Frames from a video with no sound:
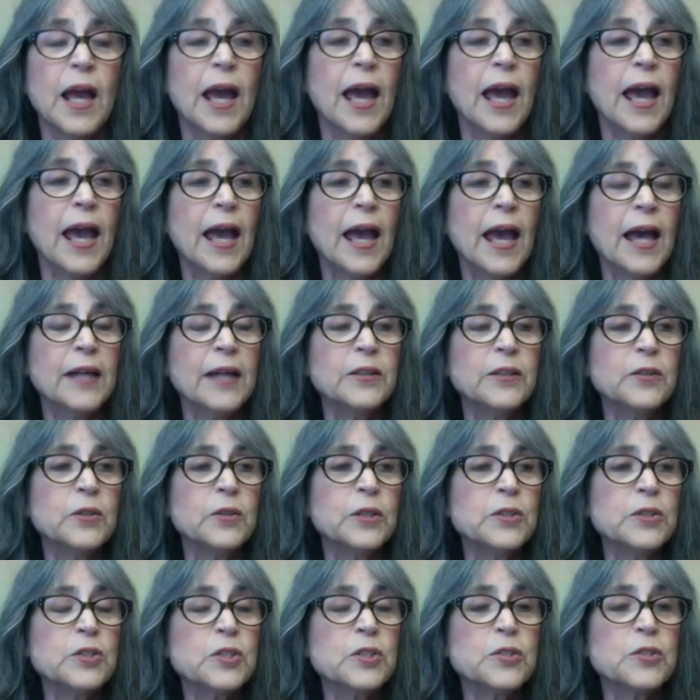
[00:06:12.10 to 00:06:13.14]
And you
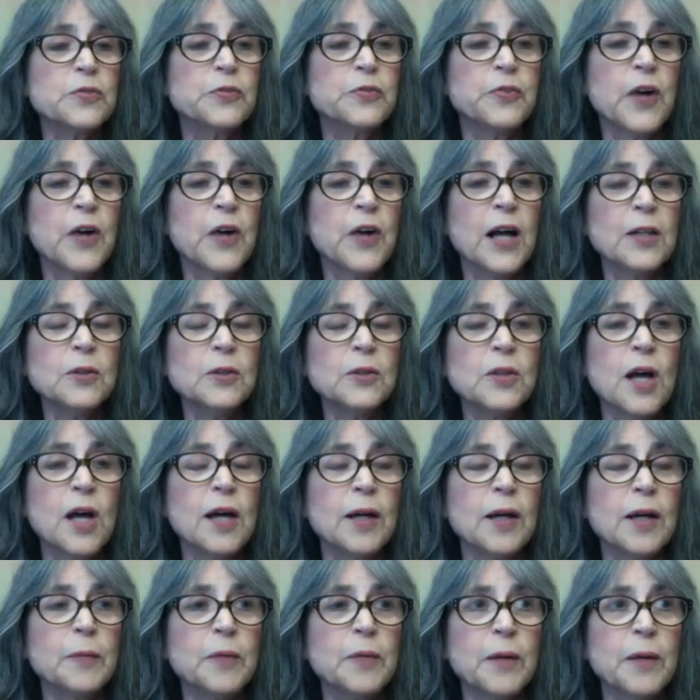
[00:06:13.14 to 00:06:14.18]
can just follow
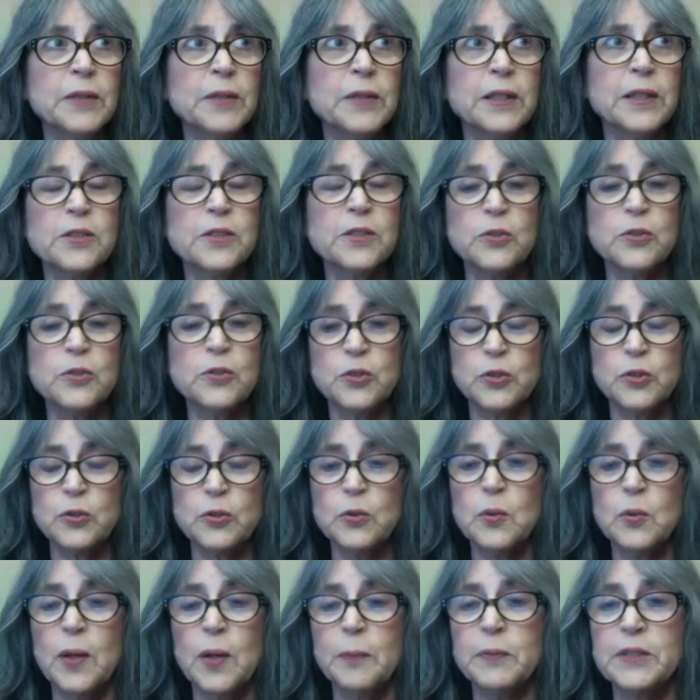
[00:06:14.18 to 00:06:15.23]
along. I'm probably gonna do
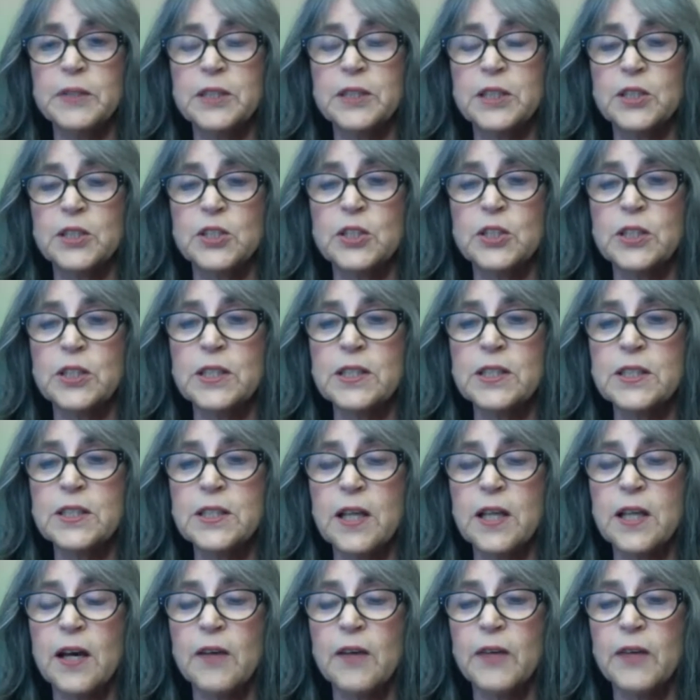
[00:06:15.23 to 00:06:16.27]
2 repetitions
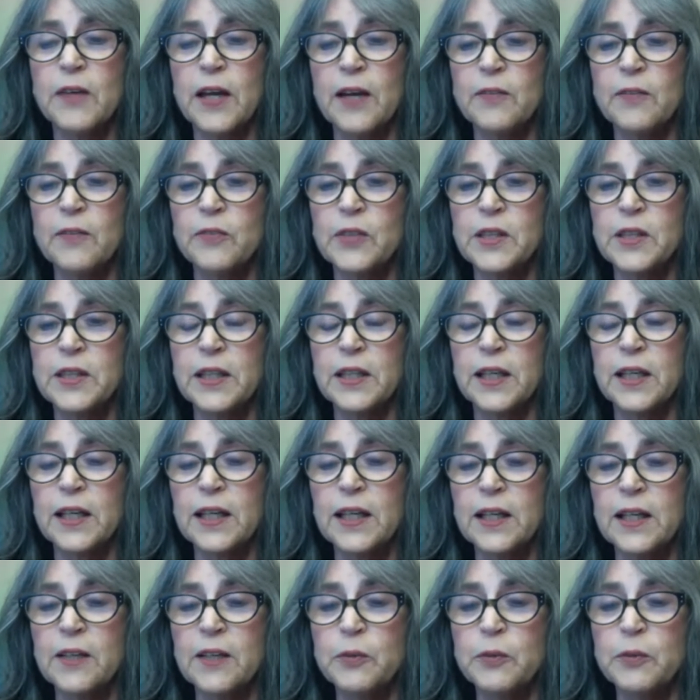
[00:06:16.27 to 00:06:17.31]
of
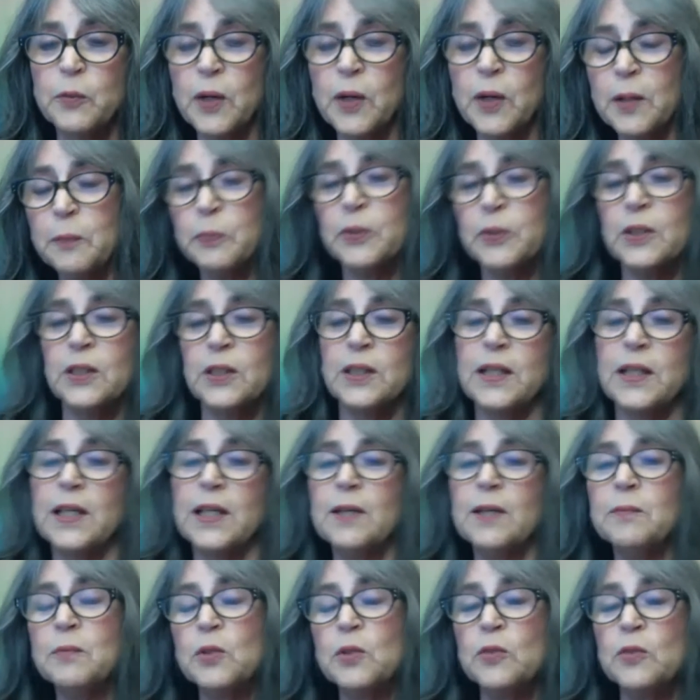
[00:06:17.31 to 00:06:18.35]
everything. And if you wanna put a little
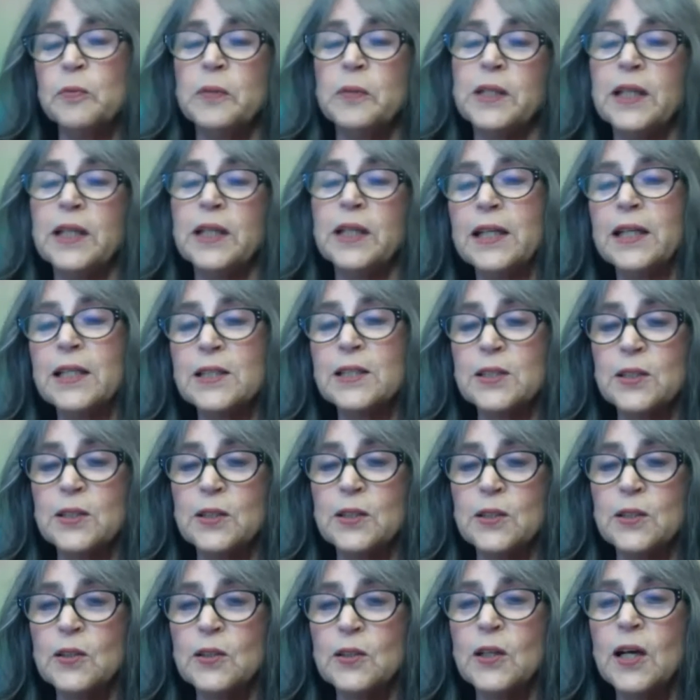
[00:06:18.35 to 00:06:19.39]
hip movement in, it's a
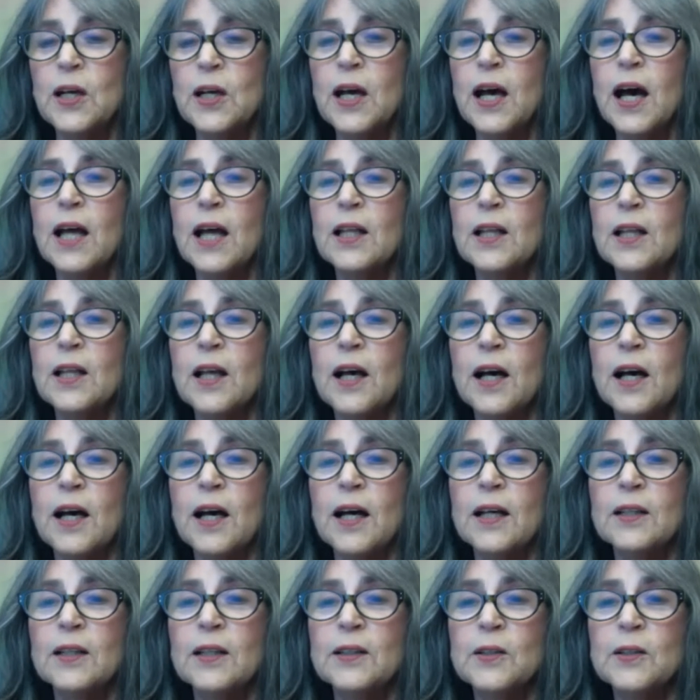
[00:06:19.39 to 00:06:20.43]
little
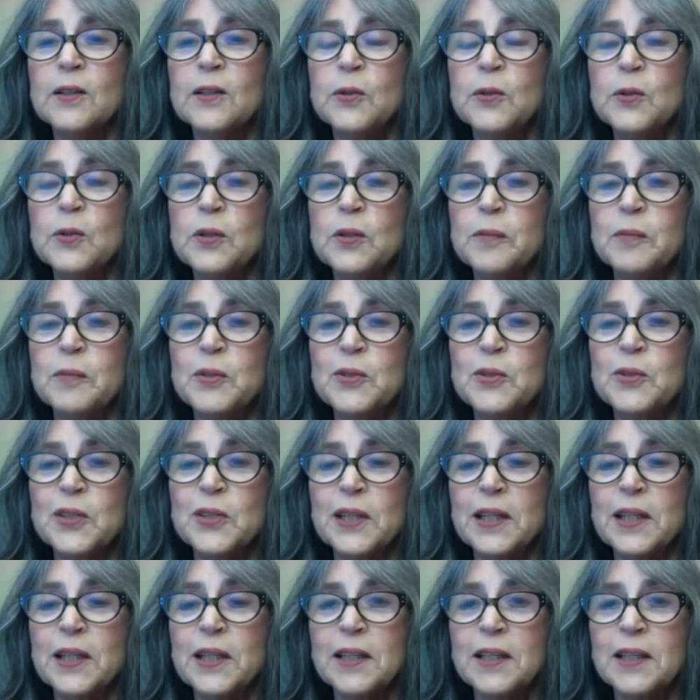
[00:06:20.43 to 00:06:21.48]
hula
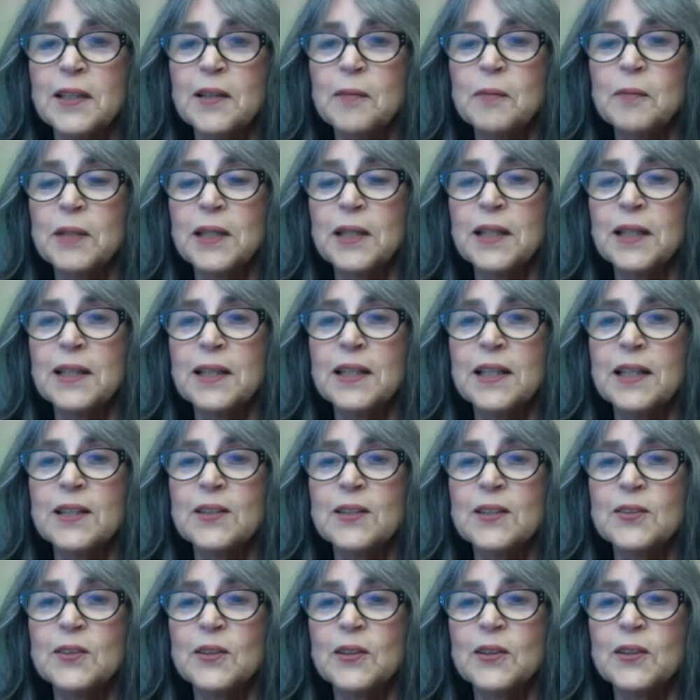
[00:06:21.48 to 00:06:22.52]
music. And let me get that
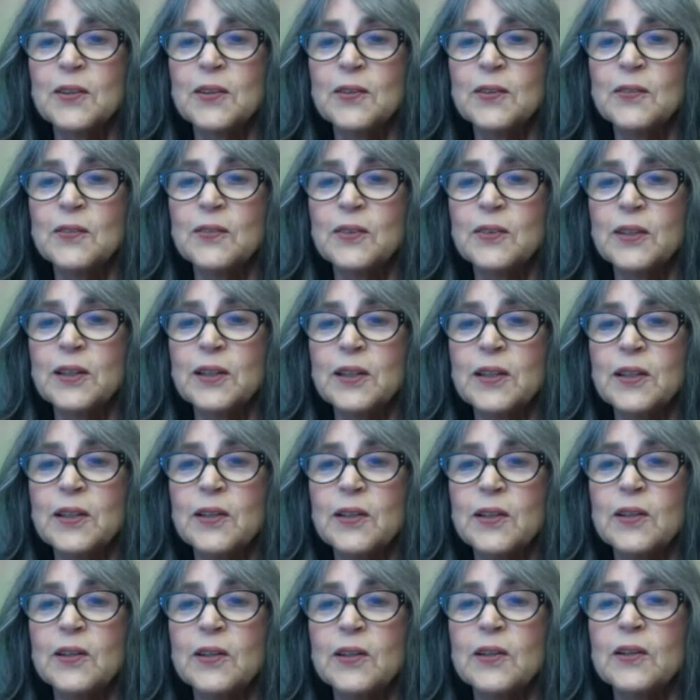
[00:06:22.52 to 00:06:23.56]
started over
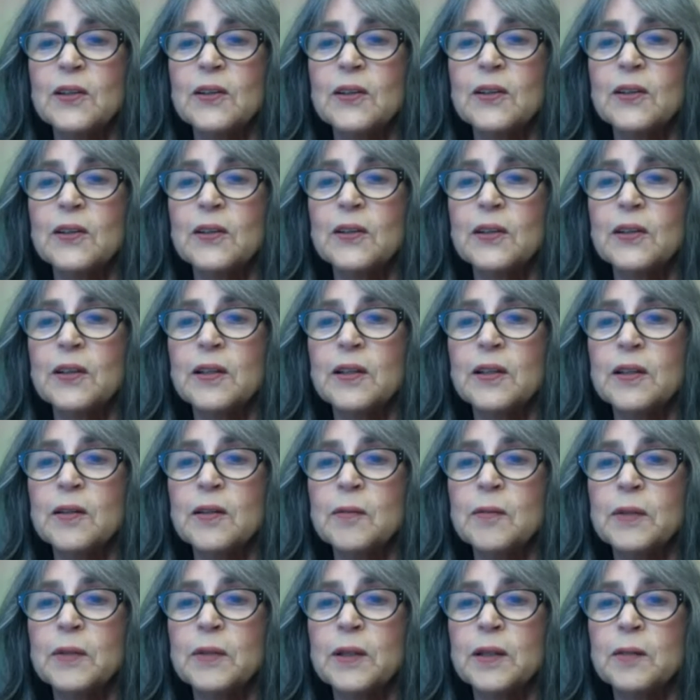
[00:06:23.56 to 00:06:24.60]
here.
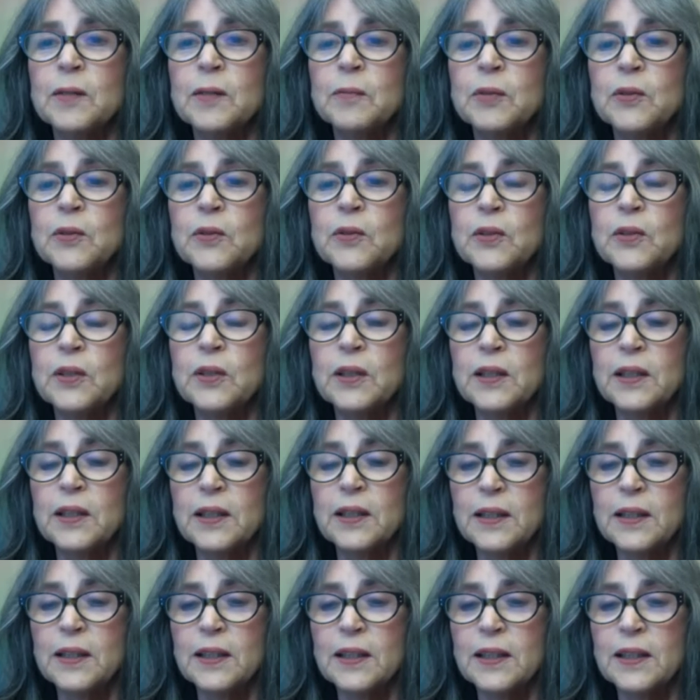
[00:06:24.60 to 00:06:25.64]
Come on,
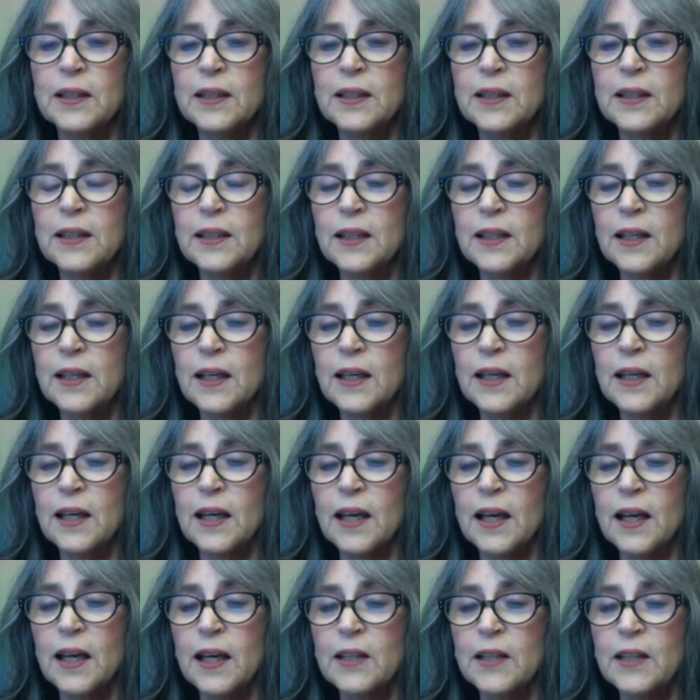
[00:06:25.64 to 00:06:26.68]
music.
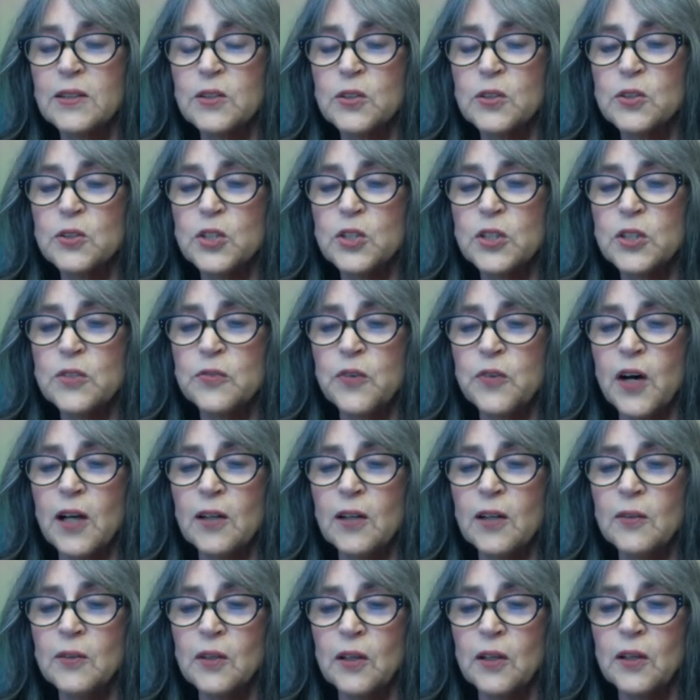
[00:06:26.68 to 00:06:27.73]
And so just
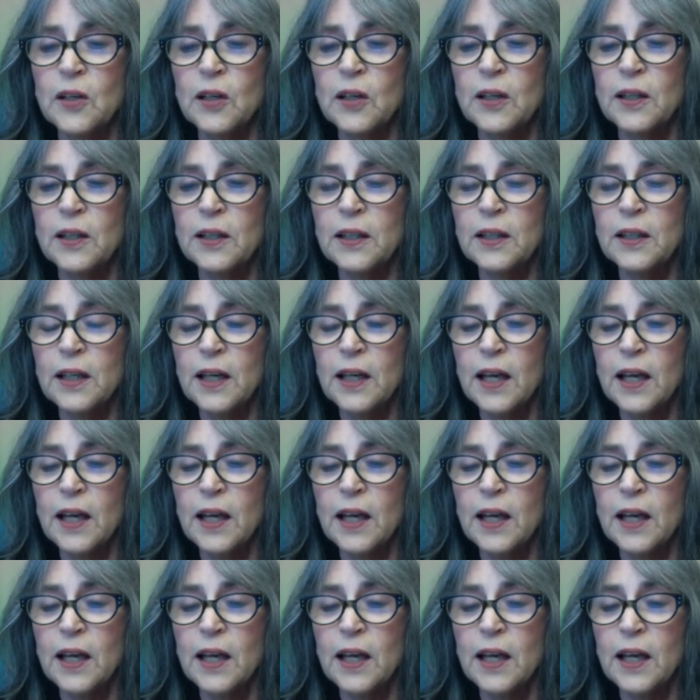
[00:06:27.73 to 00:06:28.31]
follow along,